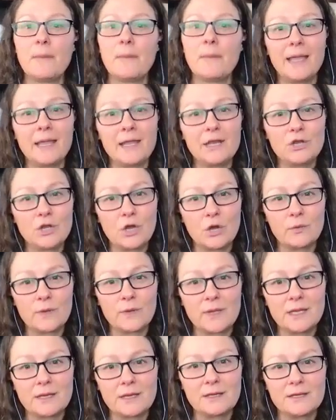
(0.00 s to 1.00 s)
My
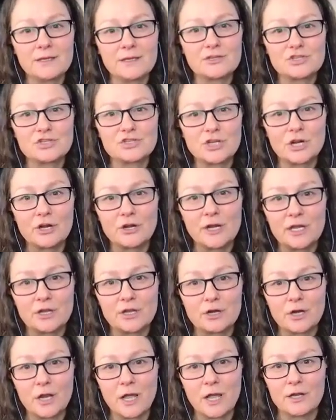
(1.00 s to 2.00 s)
knowing is
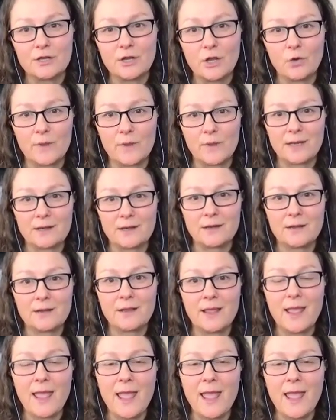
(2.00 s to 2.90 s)
triggering your unknowing.